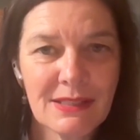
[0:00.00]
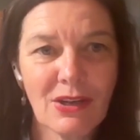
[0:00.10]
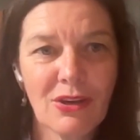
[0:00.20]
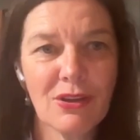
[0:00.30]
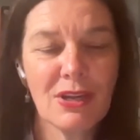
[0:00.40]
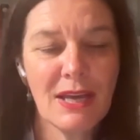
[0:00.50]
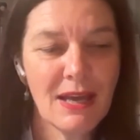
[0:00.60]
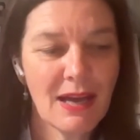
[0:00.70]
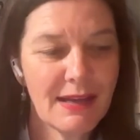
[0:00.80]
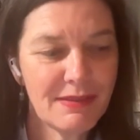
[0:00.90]
So
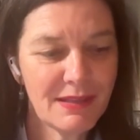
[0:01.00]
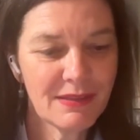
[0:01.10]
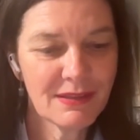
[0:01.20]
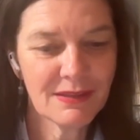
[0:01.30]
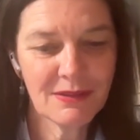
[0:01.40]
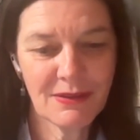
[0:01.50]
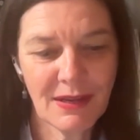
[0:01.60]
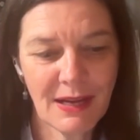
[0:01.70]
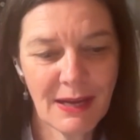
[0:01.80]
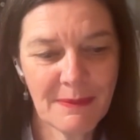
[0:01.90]
I think that
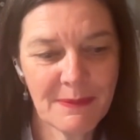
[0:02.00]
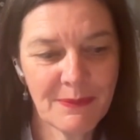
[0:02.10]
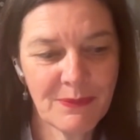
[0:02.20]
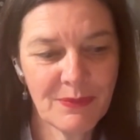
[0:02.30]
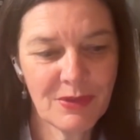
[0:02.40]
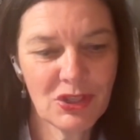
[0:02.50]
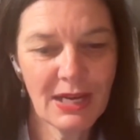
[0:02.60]
the